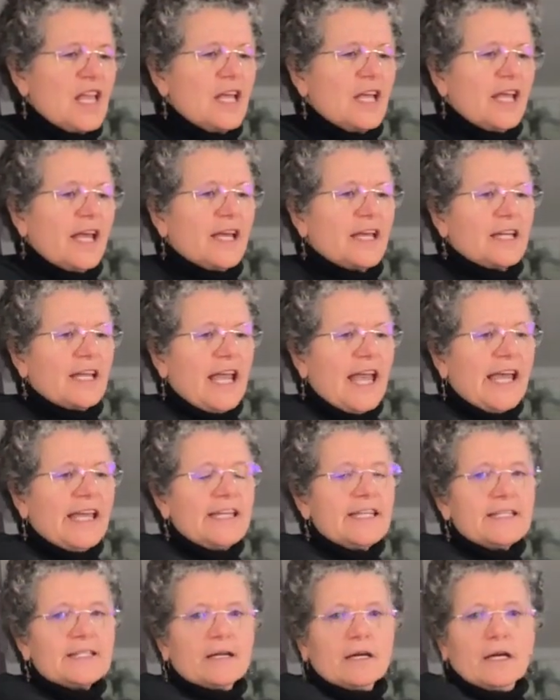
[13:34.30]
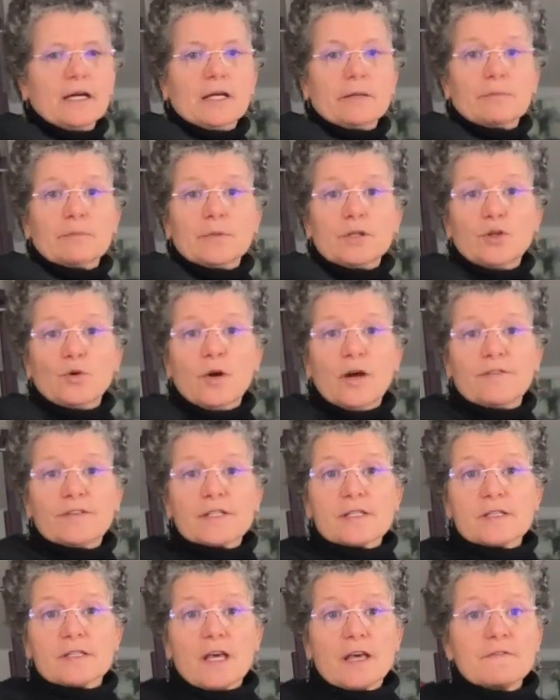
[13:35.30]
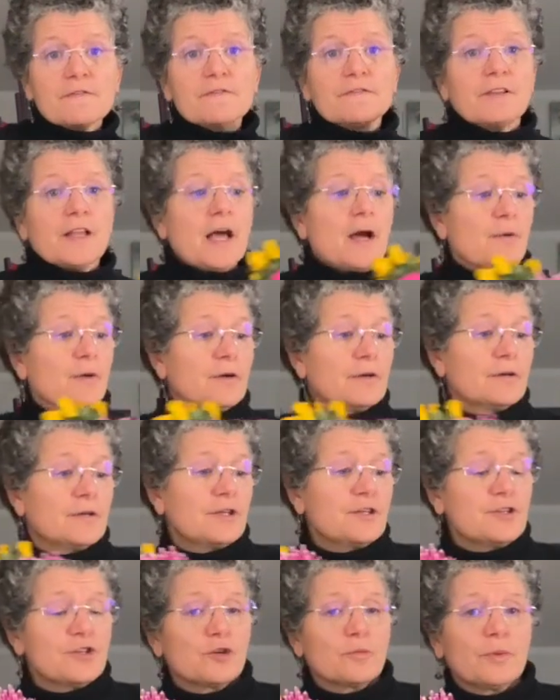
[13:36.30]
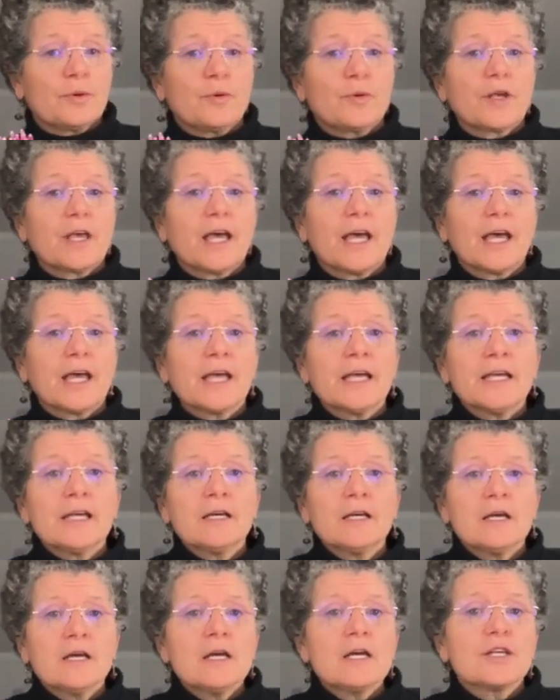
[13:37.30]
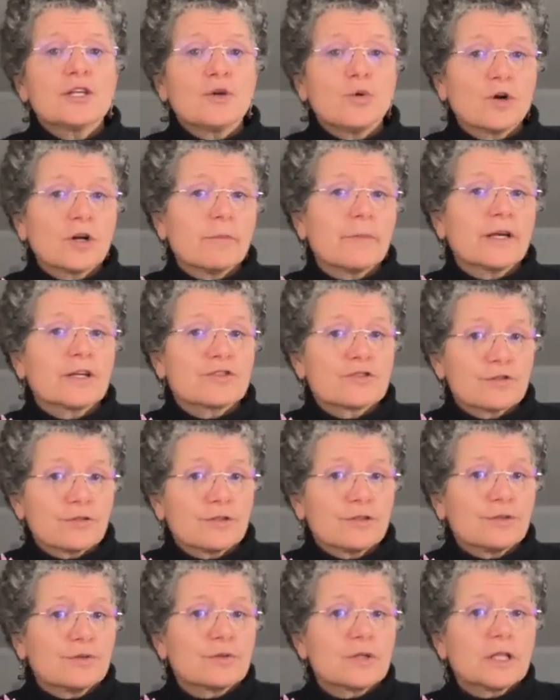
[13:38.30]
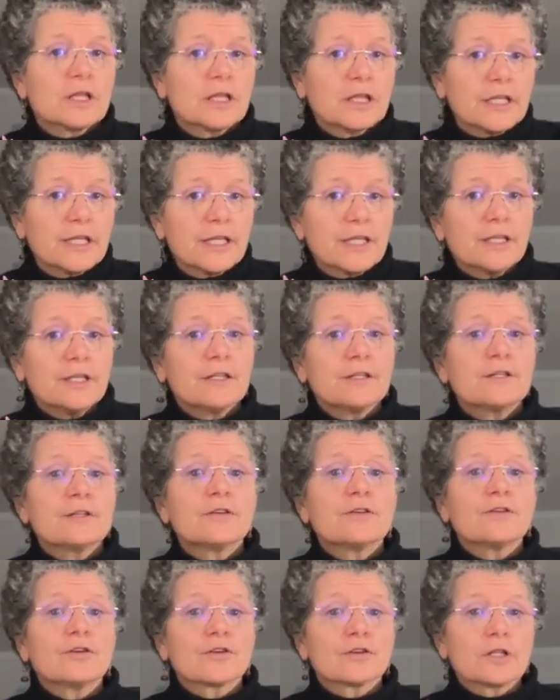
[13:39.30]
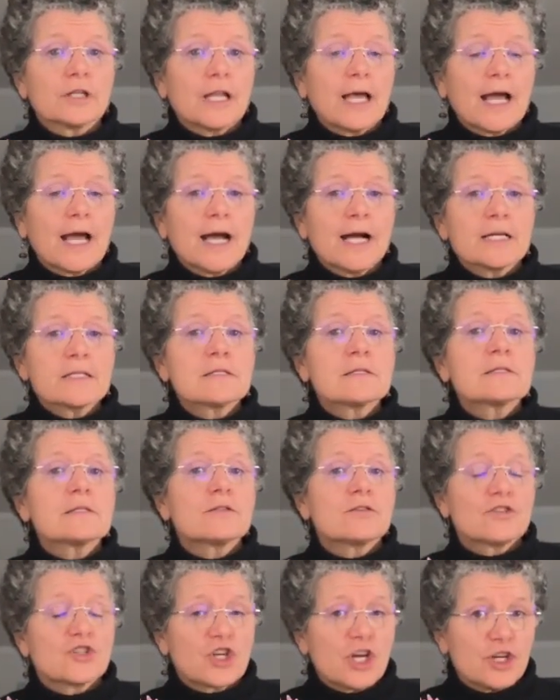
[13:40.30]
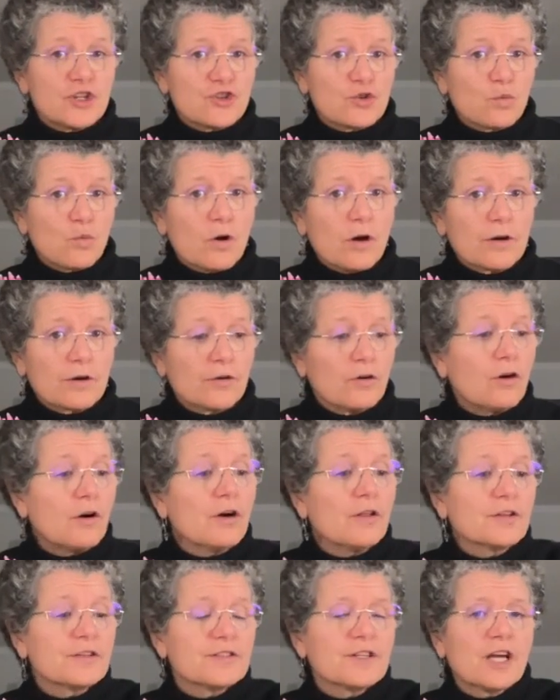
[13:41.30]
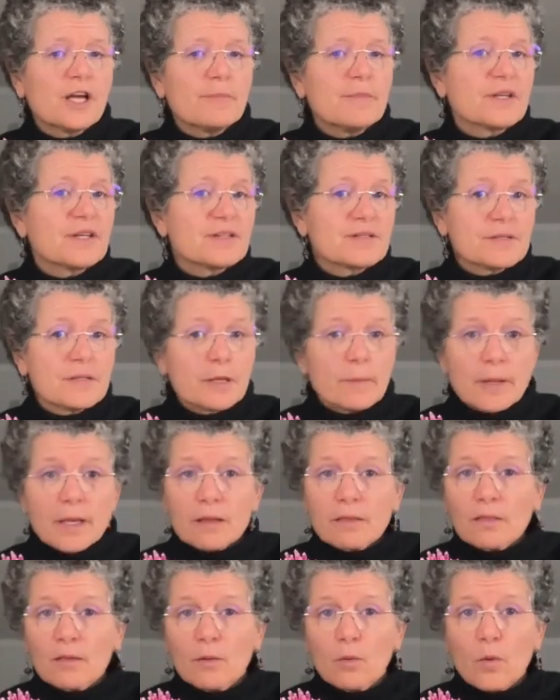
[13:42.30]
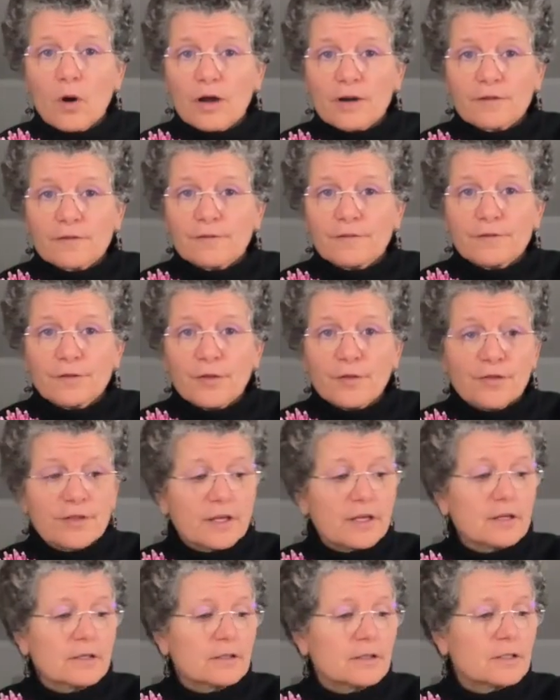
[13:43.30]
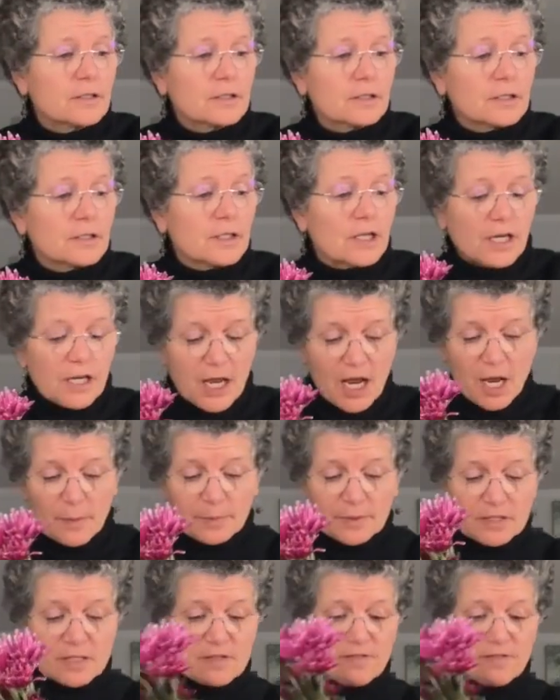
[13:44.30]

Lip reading: And anytime you have a sunflower in your bouquet, you want to make sure you clean your glass, change your water all the time, because they make the water filthy, and it happens